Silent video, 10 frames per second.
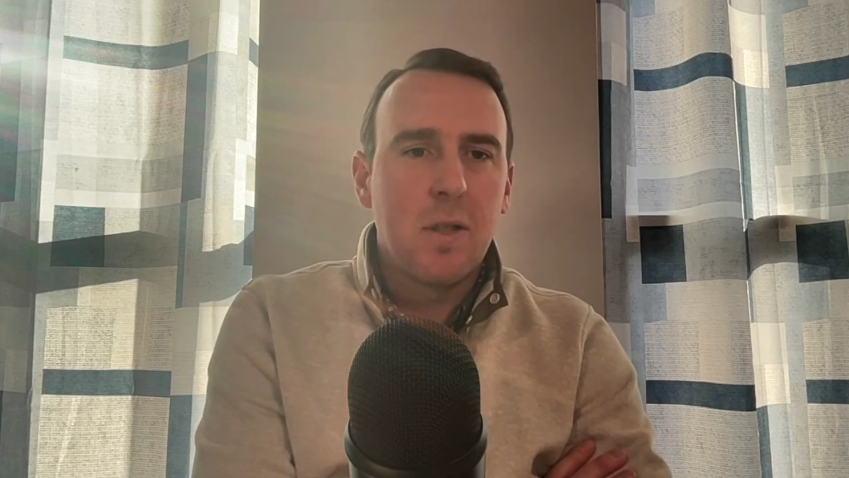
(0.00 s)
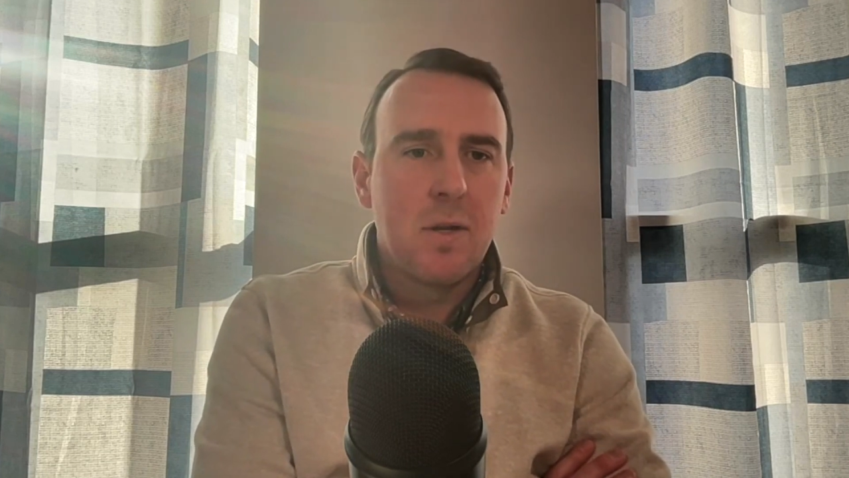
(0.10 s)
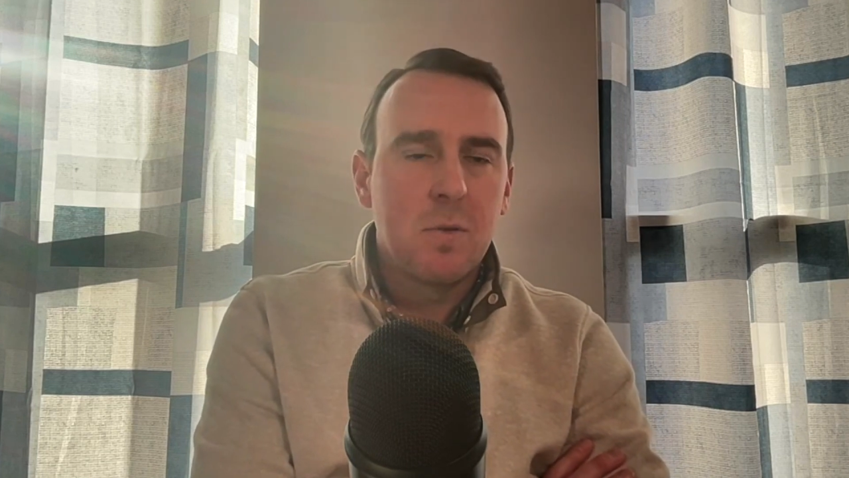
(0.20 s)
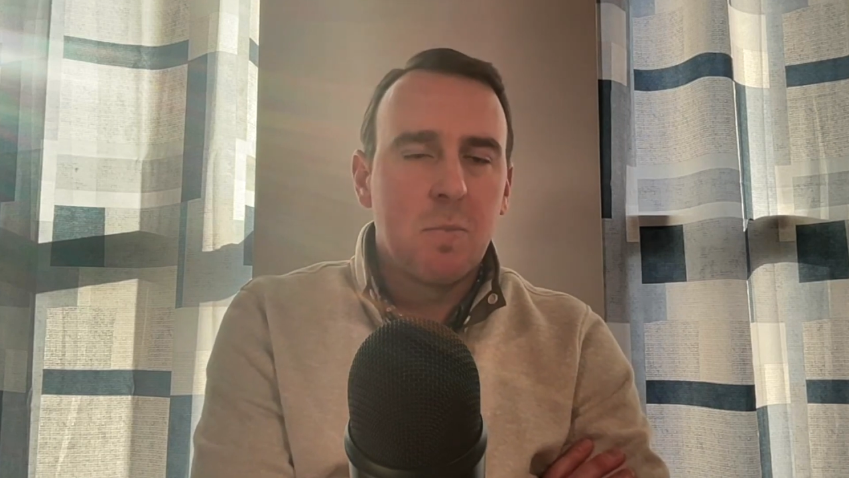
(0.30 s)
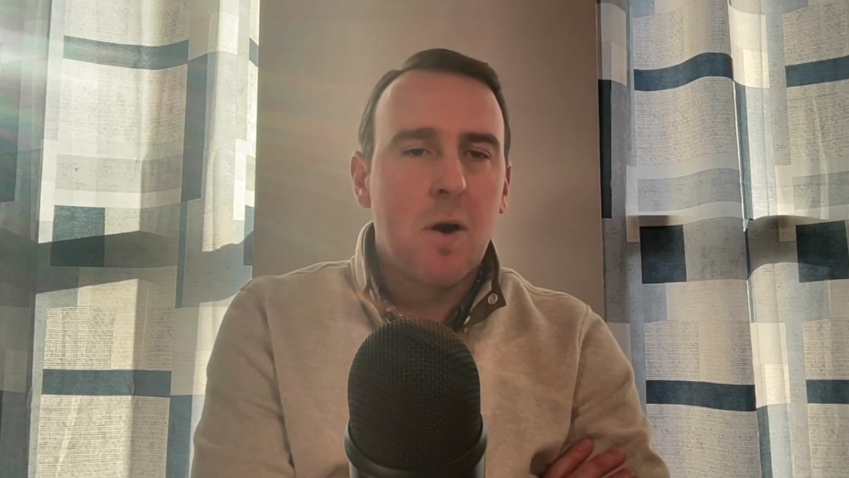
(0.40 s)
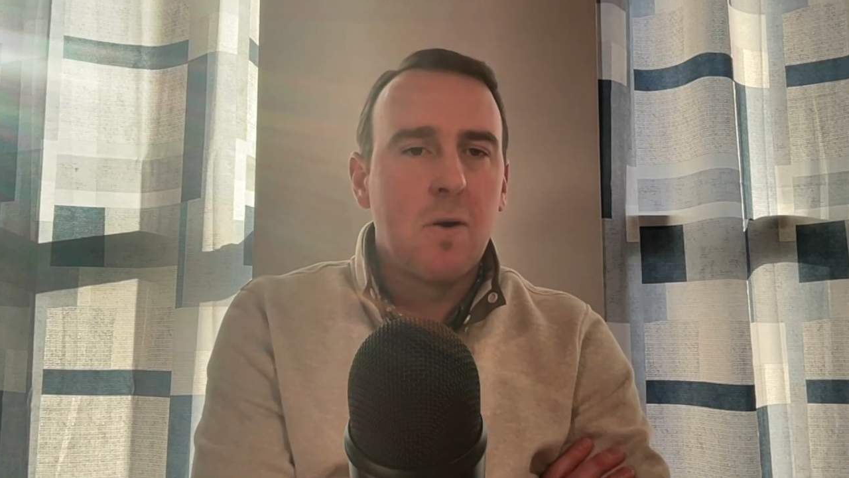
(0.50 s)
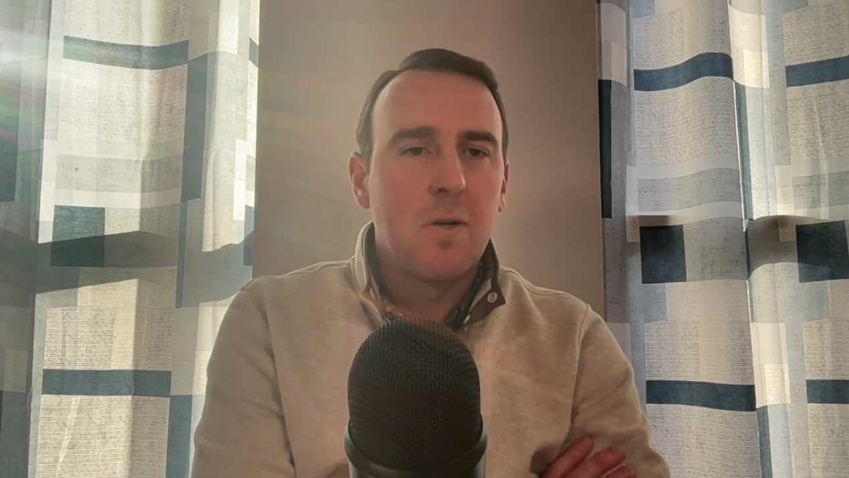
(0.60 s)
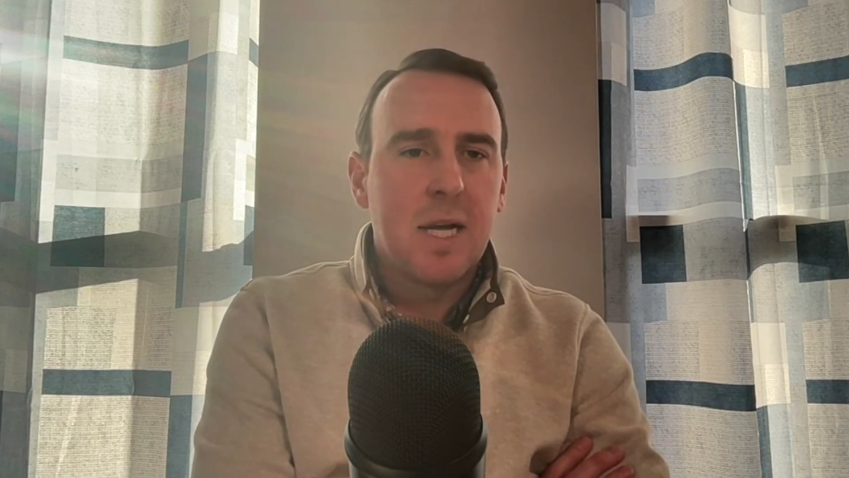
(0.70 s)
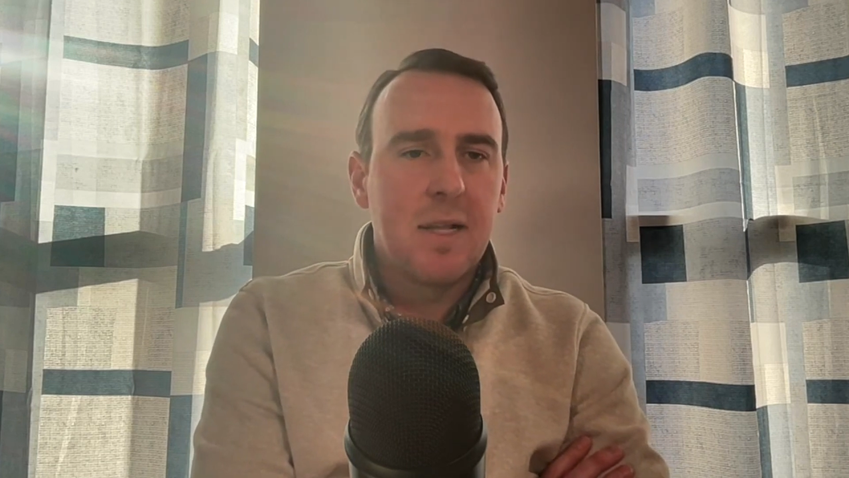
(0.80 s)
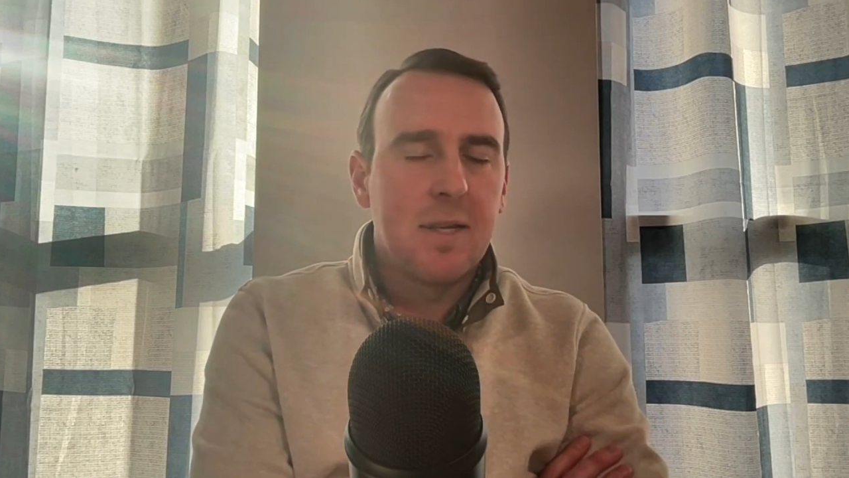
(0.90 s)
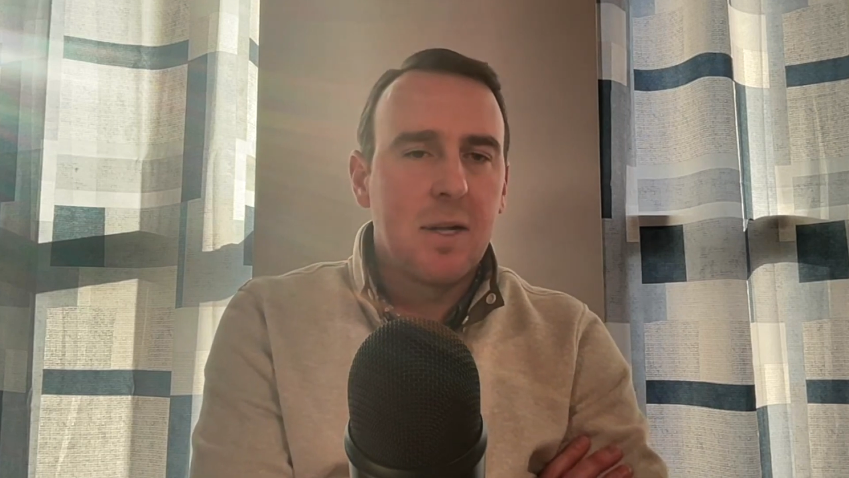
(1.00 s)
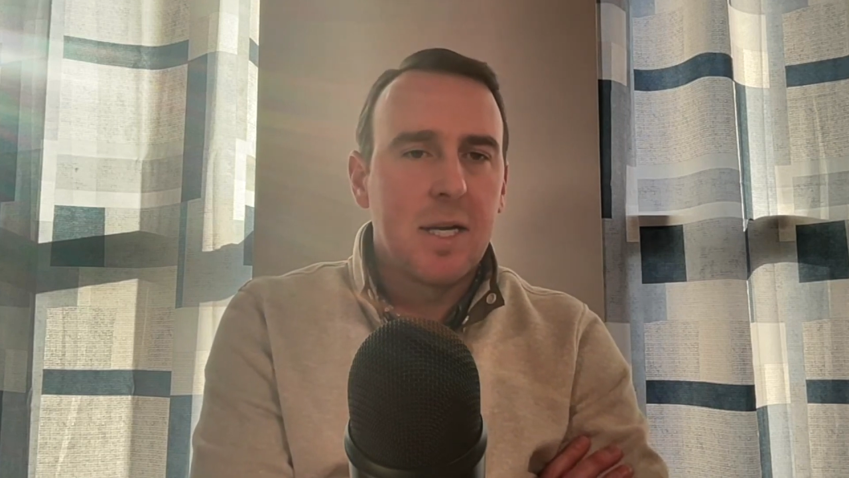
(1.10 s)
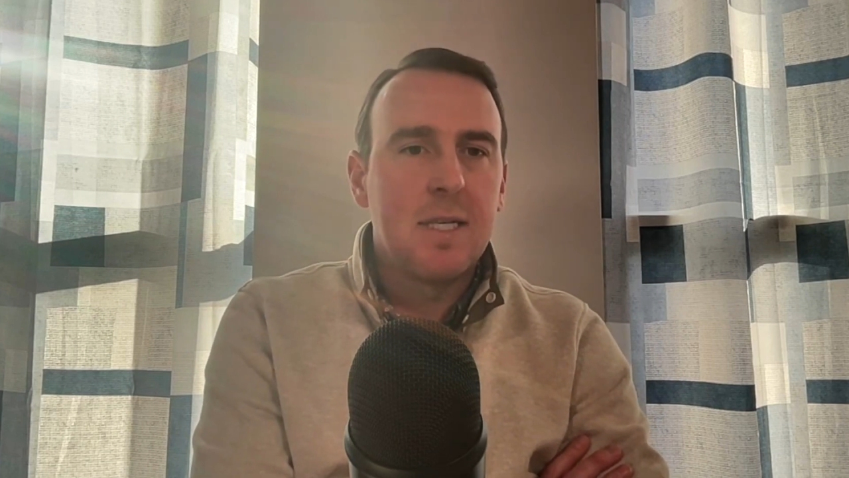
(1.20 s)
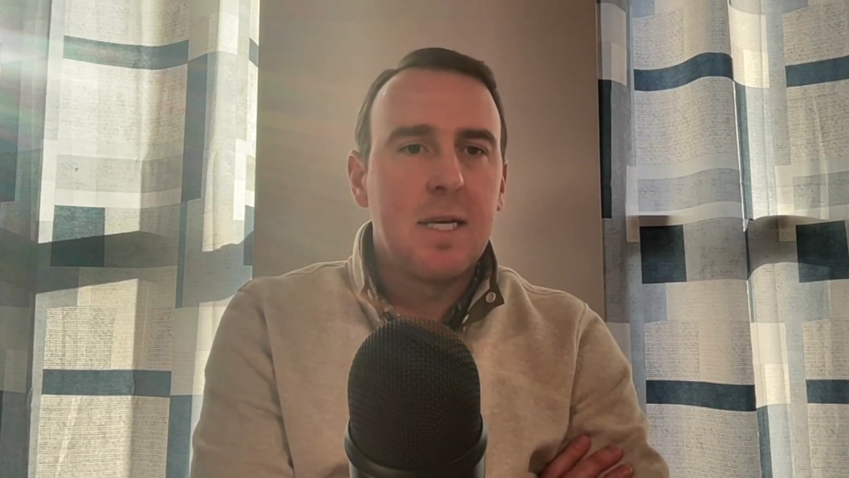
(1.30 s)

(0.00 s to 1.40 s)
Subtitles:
and there's partners out there like